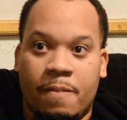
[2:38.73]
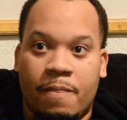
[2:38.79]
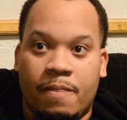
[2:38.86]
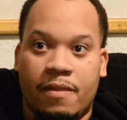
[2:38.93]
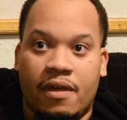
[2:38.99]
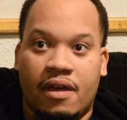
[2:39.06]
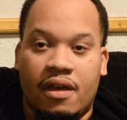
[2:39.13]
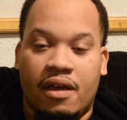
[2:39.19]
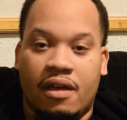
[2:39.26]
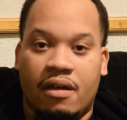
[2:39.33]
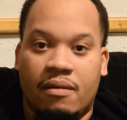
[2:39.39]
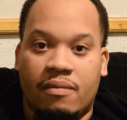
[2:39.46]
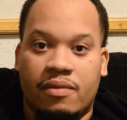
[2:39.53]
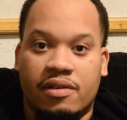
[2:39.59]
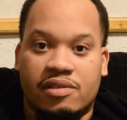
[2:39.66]
the
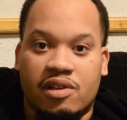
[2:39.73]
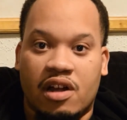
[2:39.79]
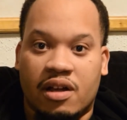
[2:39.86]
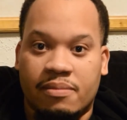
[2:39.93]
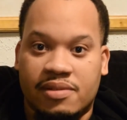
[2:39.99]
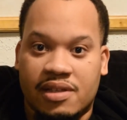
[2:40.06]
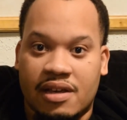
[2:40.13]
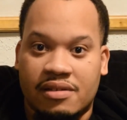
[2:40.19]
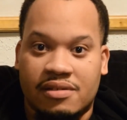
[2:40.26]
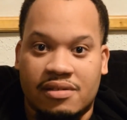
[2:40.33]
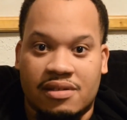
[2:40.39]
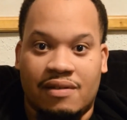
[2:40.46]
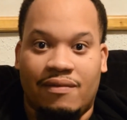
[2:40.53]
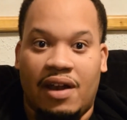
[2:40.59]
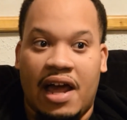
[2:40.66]
circumstances
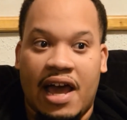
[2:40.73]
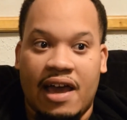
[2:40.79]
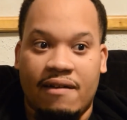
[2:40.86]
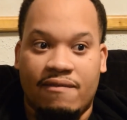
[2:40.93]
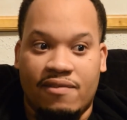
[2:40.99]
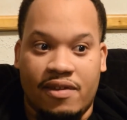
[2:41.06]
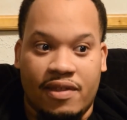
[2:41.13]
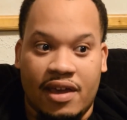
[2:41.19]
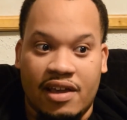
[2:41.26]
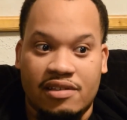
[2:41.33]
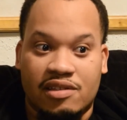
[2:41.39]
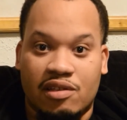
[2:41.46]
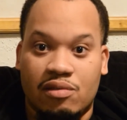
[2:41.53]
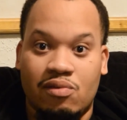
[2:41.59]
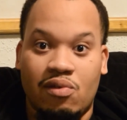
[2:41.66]
of life, the things that
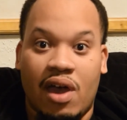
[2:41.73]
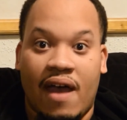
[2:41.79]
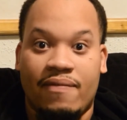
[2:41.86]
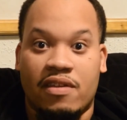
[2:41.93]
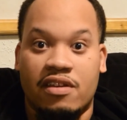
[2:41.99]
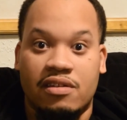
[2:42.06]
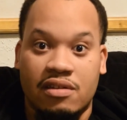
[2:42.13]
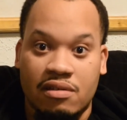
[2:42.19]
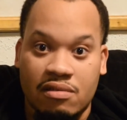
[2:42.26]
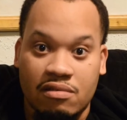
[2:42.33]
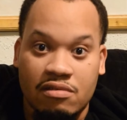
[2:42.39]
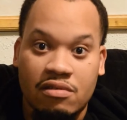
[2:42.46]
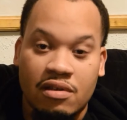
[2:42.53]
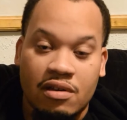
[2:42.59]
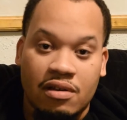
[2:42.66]
you have to do
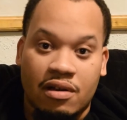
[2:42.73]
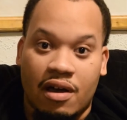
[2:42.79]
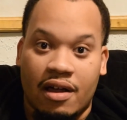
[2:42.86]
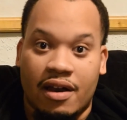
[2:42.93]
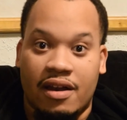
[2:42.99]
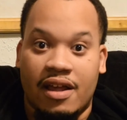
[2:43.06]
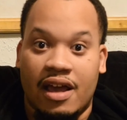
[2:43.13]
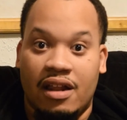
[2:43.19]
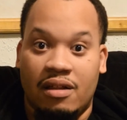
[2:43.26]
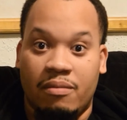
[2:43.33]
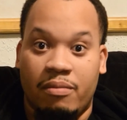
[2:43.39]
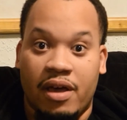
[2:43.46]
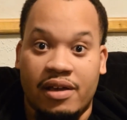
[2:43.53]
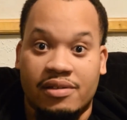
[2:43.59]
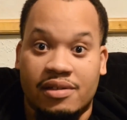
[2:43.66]
on a daily
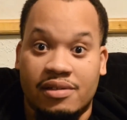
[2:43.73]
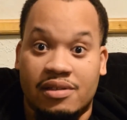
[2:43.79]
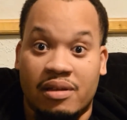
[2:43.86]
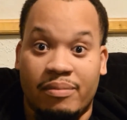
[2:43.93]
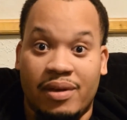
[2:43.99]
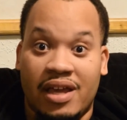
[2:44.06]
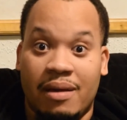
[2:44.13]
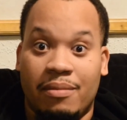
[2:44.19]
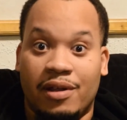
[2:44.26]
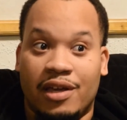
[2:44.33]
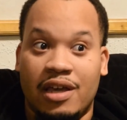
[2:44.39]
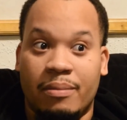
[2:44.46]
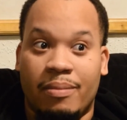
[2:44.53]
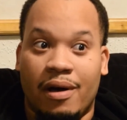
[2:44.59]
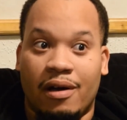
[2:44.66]
basis to be able to
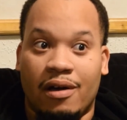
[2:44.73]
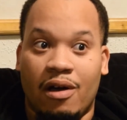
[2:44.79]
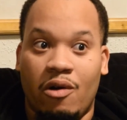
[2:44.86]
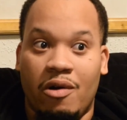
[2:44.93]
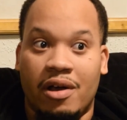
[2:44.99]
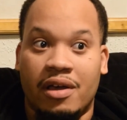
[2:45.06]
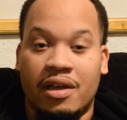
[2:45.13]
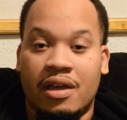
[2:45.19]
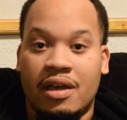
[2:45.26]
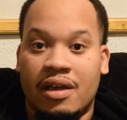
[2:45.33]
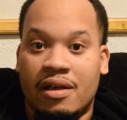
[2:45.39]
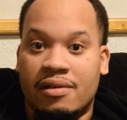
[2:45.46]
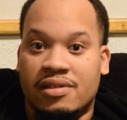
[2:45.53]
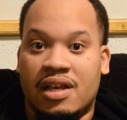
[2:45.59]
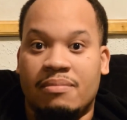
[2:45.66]
keep on going,
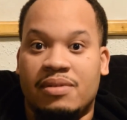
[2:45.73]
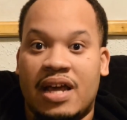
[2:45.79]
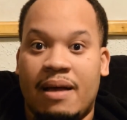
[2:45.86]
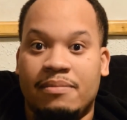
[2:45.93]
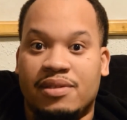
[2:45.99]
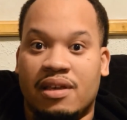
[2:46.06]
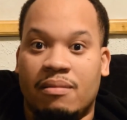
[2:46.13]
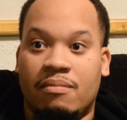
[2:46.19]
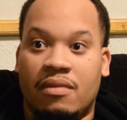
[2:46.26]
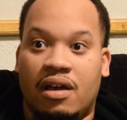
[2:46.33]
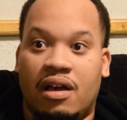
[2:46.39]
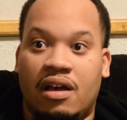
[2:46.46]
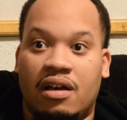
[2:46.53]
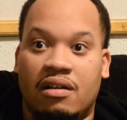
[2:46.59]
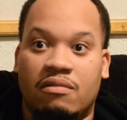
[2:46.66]
sometimes can
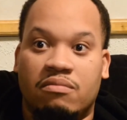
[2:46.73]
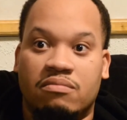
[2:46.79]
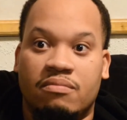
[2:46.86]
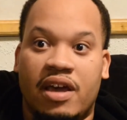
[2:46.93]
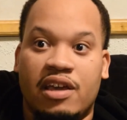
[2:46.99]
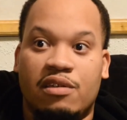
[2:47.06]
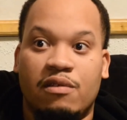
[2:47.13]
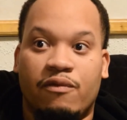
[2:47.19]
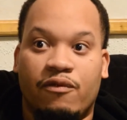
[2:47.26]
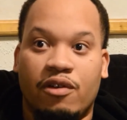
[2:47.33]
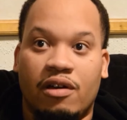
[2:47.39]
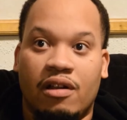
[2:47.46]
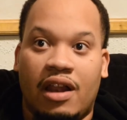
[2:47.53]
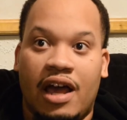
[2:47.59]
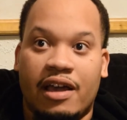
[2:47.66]
make you feel
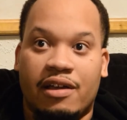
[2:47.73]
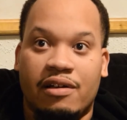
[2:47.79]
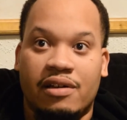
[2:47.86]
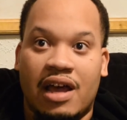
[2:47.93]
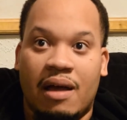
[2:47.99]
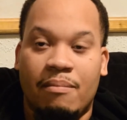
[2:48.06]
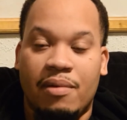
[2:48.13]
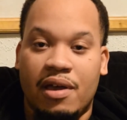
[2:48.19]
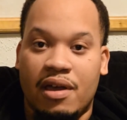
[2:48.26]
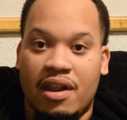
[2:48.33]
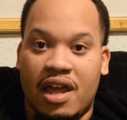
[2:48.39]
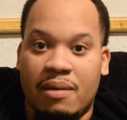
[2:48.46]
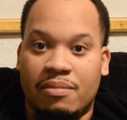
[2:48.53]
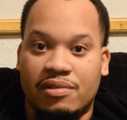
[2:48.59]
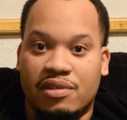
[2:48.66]
like you're not being
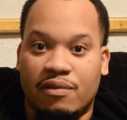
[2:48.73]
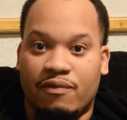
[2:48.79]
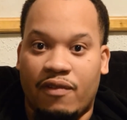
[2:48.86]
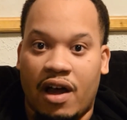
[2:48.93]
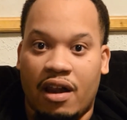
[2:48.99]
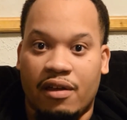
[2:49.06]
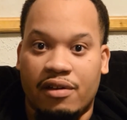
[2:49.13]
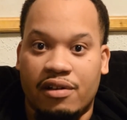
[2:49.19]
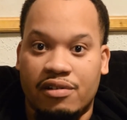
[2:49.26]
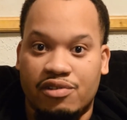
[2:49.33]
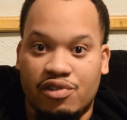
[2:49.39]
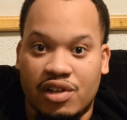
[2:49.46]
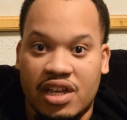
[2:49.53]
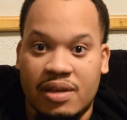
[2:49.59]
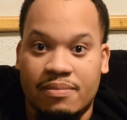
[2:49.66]
able to follow your
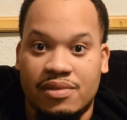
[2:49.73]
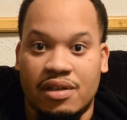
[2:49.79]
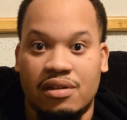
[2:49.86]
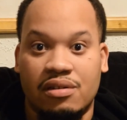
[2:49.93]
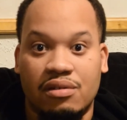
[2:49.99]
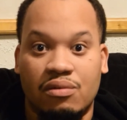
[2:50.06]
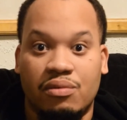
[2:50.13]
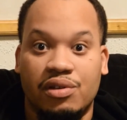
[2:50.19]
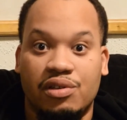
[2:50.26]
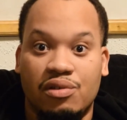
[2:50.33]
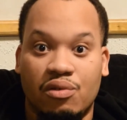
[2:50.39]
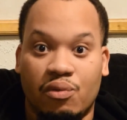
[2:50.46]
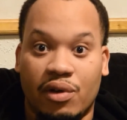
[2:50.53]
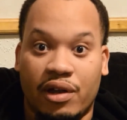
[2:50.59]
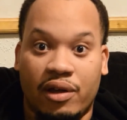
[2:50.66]
dreams and do what you
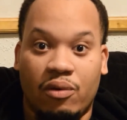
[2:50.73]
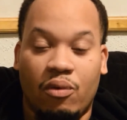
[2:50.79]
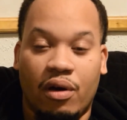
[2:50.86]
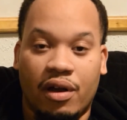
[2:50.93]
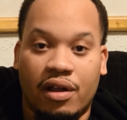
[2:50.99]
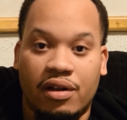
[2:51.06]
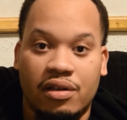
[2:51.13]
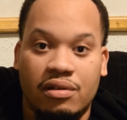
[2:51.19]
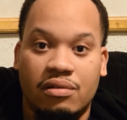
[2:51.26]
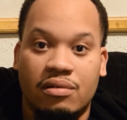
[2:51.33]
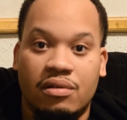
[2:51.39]
really want to do.